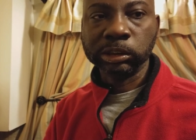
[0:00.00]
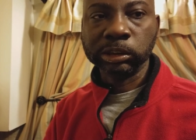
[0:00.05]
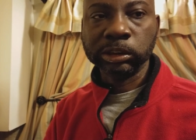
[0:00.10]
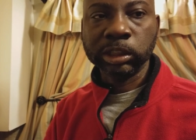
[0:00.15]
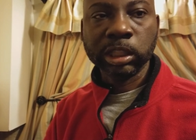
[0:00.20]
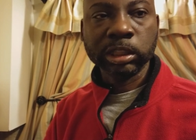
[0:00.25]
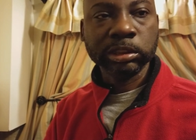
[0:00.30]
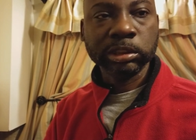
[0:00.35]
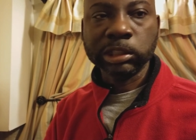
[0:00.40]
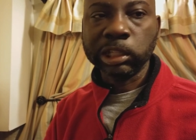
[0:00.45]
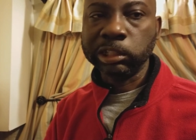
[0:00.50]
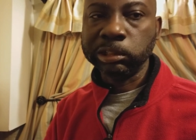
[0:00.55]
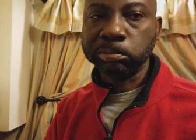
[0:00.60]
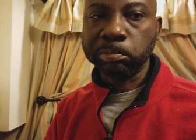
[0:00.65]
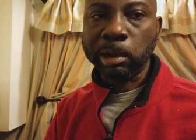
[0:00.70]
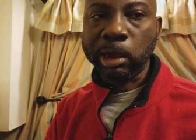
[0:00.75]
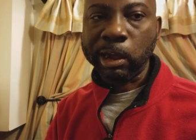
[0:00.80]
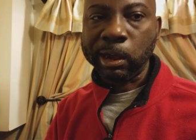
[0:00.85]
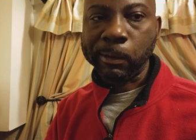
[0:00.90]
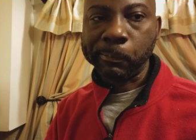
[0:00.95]
It doesn't taste
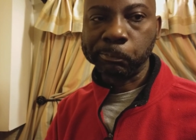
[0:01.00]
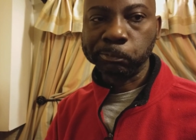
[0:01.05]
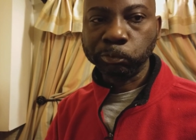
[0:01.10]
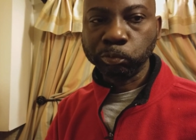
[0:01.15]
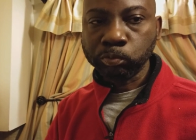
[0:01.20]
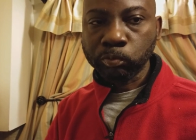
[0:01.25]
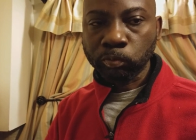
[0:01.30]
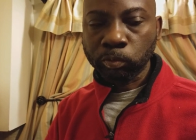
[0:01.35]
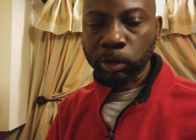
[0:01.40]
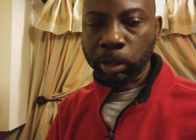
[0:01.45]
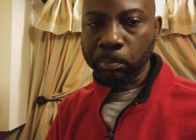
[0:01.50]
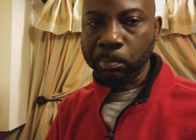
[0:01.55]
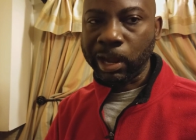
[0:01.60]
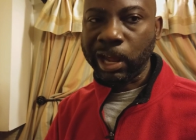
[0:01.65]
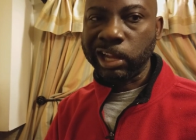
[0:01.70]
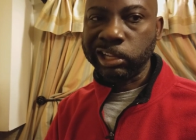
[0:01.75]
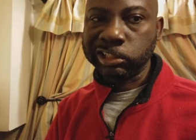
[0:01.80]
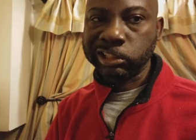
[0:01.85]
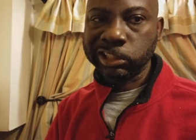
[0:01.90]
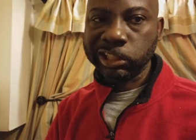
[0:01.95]
bad
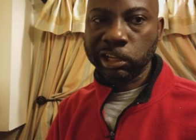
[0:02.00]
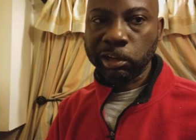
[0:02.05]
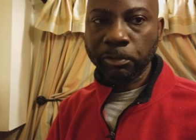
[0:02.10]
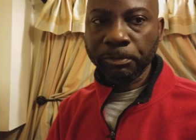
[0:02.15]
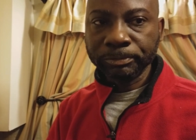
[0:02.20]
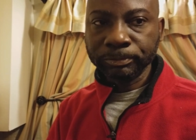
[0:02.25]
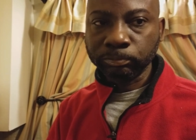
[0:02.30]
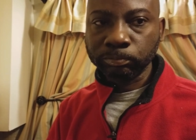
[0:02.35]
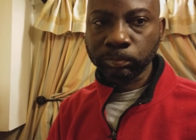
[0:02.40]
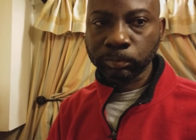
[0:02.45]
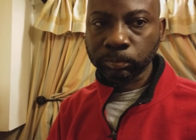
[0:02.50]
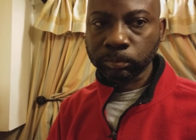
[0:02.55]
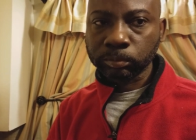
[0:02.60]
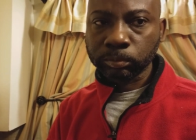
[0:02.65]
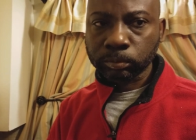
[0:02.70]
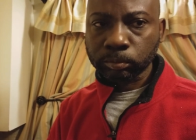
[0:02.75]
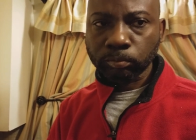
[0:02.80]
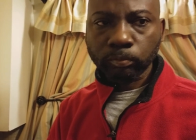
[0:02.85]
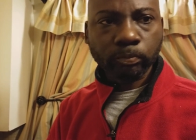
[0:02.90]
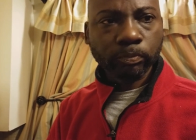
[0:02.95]
by itself.
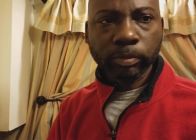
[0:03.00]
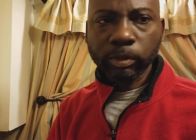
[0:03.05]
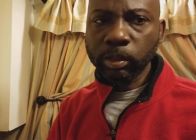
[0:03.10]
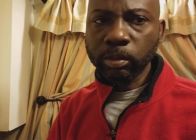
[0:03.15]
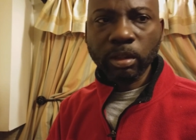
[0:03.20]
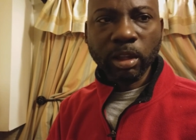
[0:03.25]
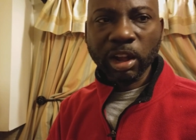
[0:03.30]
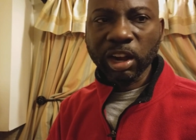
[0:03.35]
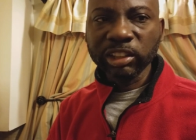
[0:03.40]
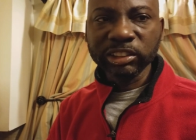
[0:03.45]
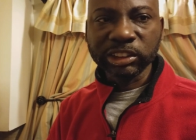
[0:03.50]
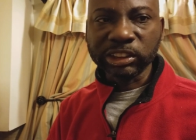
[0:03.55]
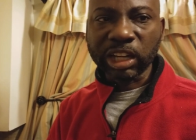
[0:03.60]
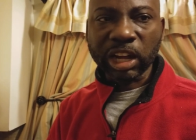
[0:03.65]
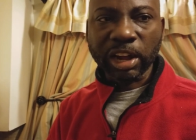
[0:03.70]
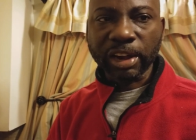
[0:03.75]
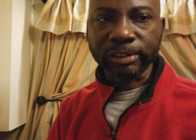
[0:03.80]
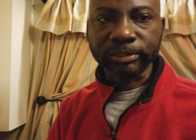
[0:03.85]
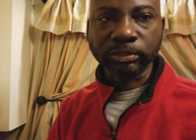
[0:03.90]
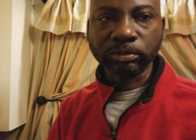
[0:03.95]
No.
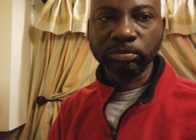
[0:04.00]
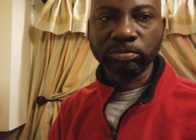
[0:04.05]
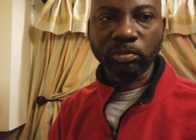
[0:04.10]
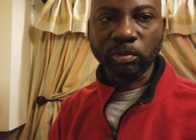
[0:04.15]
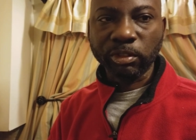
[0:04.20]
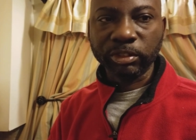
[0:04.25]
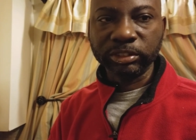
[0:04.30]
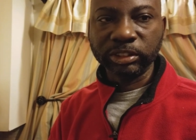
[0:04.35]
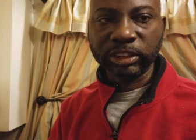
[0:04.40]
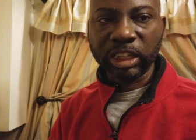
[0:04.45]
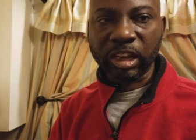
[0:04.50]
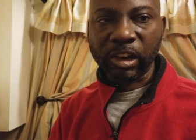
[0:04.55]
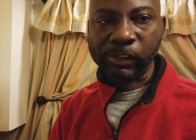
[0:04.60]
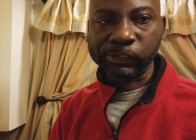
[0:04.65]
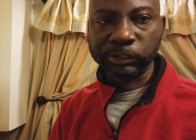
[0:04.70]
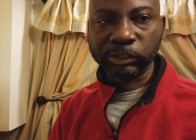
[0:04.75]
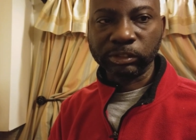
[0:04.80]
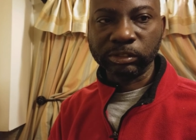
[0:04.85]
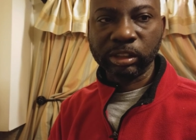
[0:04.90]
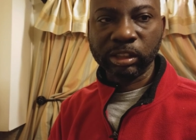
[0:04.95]
No. Yeah,
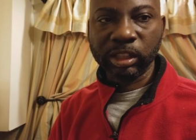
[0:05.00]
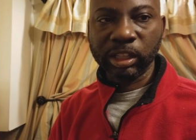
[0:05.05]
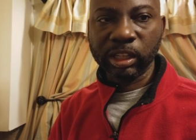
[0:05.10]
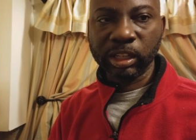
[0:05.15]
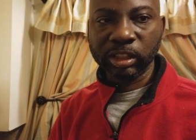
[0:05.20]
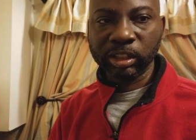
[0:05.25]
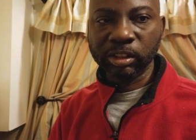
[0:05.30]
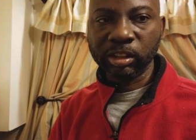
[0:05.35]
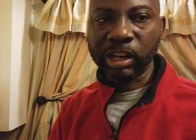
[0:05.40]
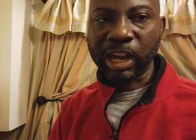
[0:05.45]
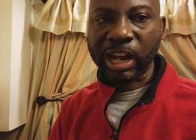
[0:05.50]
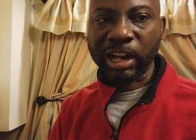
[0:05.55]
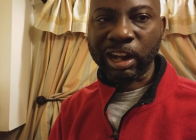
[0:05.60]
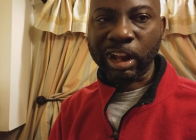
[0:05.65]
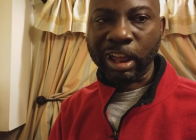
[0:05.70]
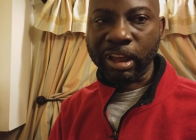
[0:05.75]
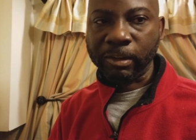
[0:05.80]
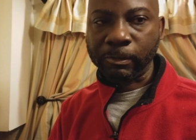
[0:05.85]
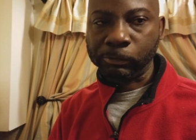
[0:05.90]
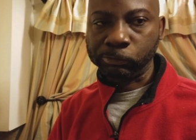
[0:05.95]
you got to
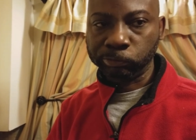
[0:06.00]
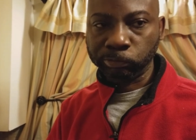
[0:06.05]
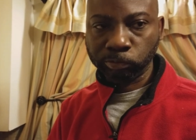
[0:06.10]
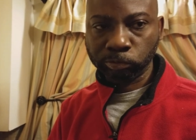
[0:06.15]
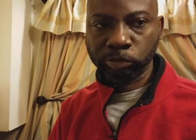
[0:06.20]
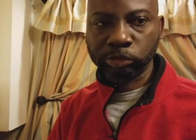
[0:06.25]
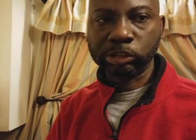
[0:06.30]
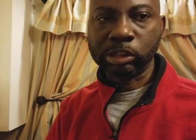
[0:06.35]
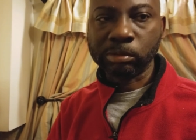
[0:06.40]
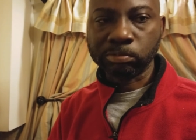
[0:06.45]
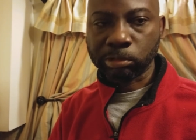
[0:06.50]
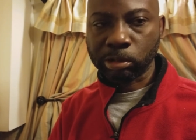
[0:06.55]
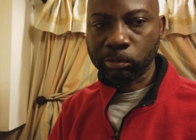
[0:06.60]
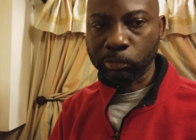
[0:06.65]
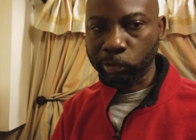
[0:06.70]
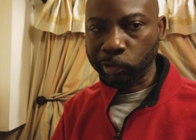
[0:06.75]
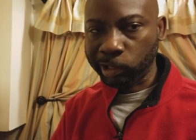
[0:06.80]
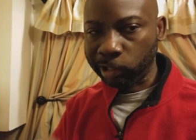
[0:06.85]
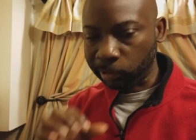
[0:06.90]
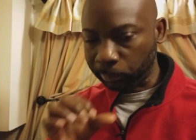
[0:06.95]
have
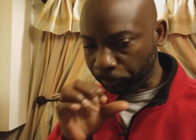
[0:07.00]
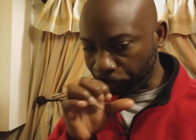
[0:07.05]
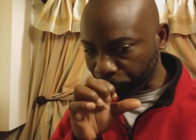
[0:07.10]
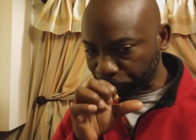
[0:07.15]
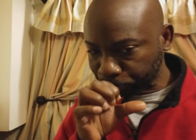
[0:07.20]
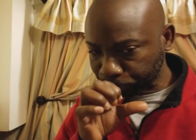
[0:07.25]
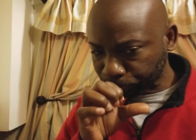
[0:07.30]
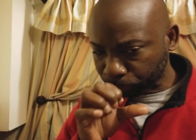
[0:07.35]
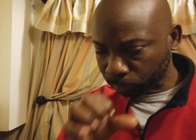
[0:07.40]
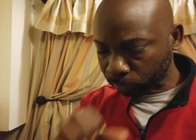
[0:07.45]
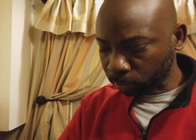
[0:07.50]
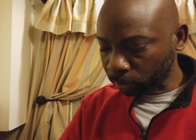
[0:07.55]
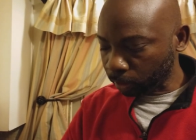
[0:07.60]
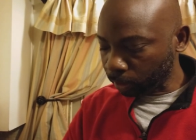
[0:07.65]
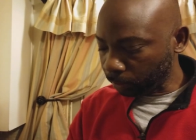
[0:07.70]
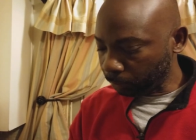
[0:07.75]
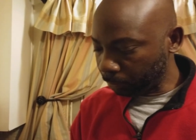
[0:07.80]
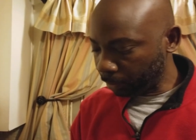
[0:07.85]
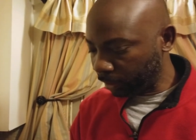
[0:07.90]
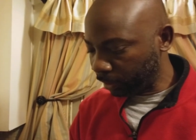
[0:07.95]
something with it.
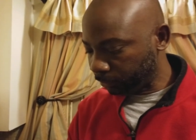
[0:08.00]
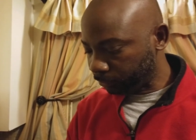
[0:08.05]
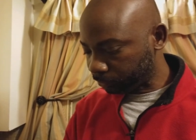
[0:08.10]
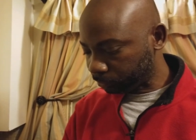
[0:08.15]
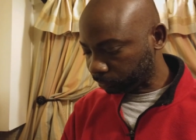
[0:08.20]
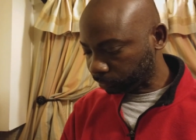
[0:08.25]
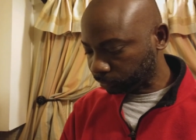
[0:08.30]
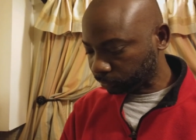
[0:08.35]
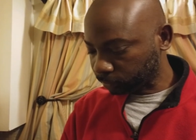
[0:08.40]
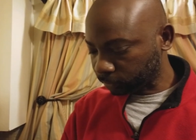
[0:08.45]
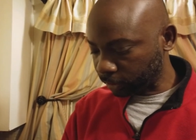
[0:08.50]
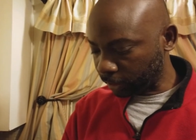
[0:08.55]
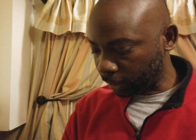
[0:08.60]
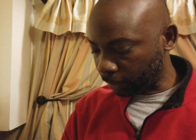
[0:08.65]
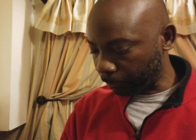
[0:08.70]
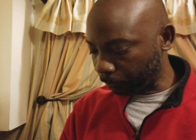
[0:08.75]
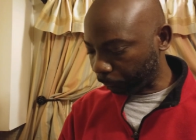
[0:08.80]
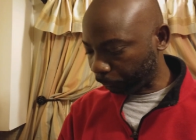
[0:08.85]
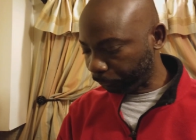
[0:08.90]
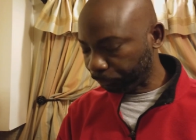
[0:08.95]
But, All right, you
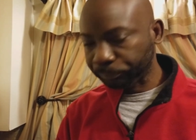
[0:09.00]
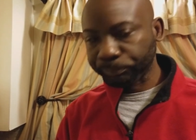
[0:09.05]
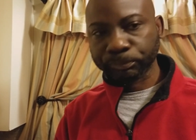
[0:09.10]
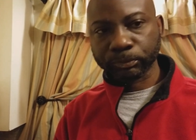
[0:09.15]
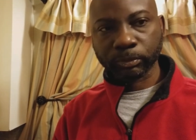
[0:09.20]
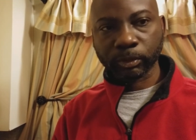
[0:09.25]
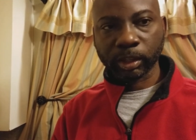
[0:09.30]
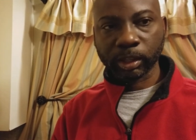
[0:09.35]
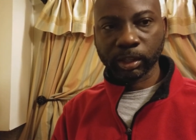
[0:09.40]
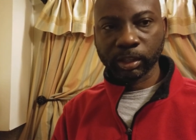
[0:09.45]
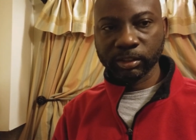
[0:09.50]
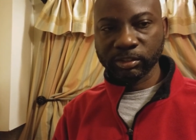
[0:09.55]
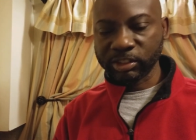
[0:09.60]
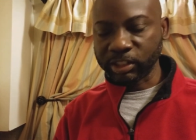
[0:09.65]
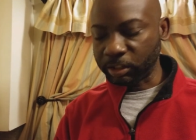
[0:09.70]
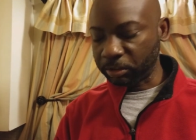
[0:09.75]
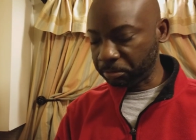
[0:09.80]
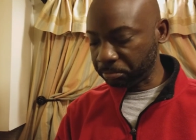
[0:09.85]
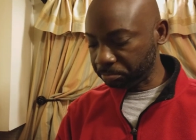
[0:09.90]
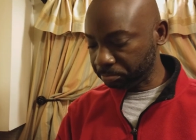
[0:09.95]
guys. Yeah.
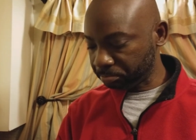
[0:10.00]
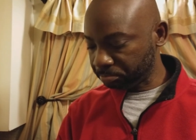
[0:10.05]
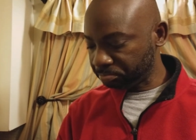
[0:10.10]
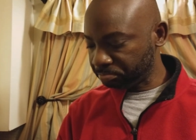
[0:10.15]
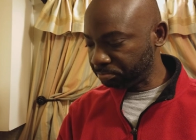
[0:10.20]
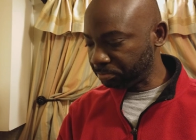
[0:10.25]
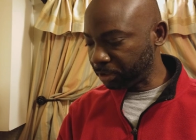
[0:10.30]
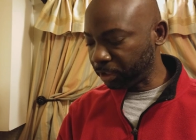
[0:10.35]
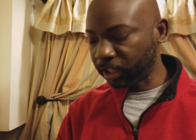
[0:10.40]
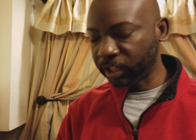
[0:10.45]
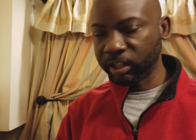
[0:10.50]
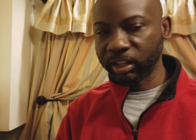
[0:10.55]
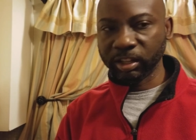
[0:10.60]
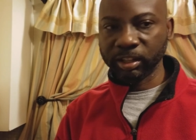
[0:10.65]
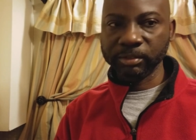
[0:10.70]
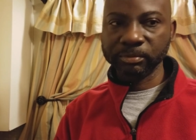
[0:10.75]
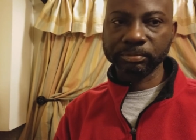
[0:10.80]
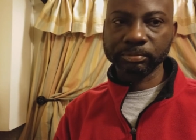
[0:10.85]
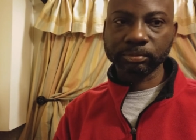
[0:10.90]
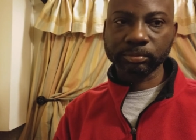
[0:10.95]
So that's our good.
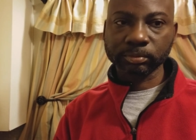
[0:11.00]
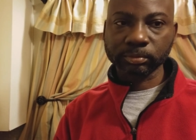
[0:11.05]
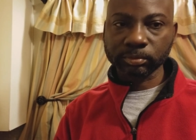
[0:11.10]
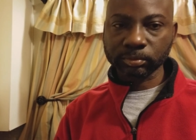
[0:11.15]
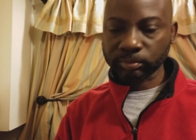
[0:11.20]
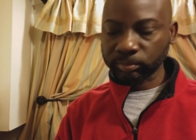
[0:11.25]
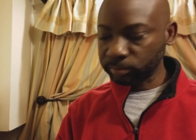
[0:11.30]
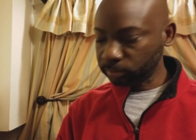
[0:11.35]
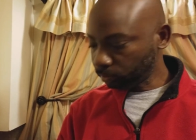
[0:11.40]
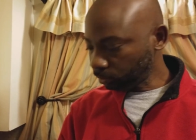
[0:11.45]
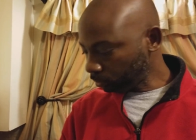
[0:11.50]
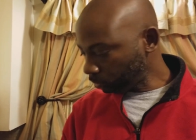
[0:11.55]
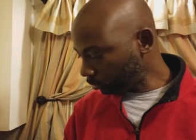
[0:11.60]
review. Hand me that.